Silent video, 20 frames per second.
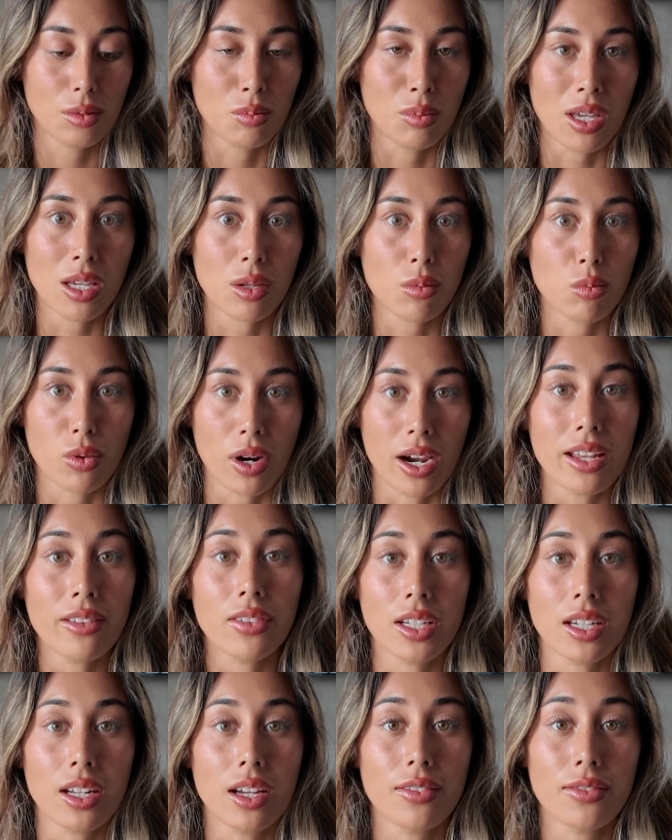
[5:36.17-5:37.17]
being
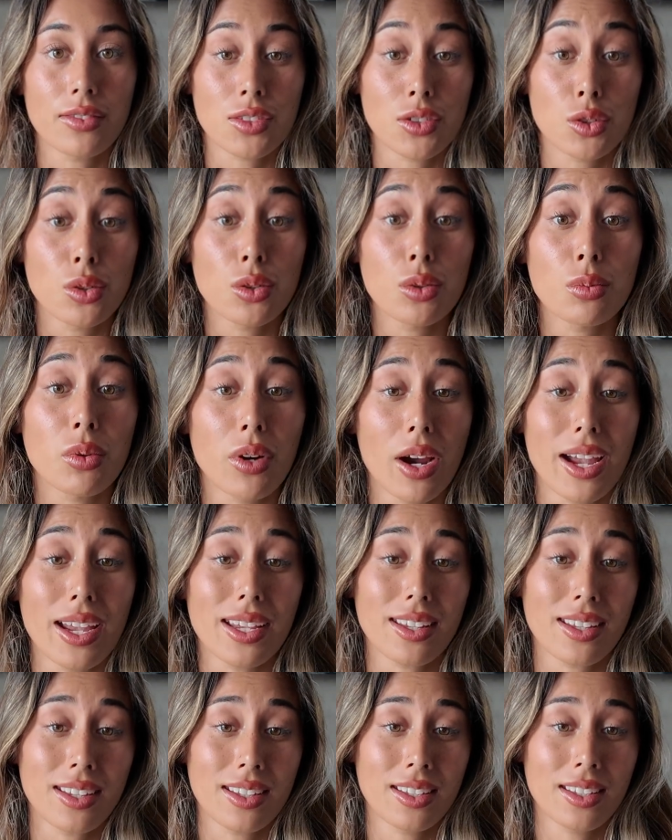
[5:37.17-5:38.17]
brave enough to
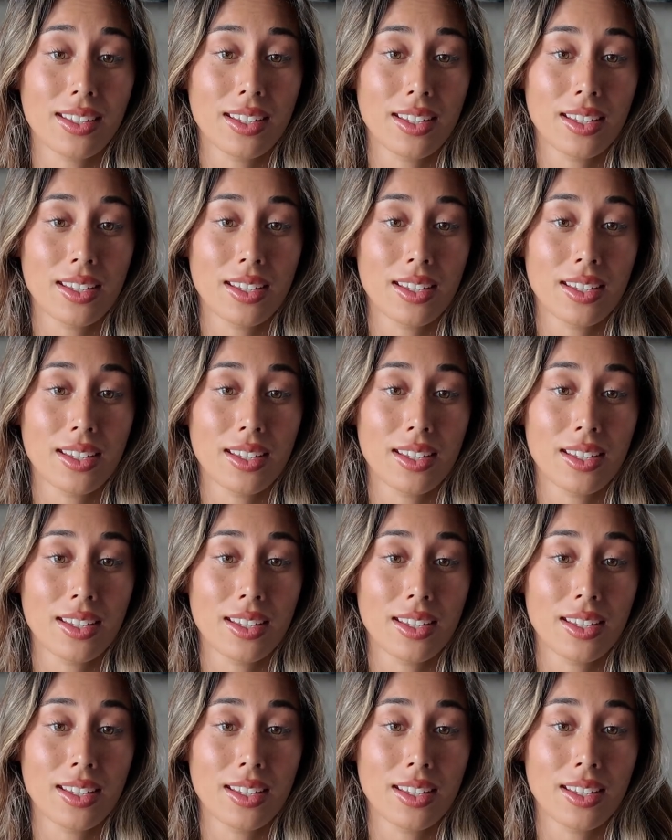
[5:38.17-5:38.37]
break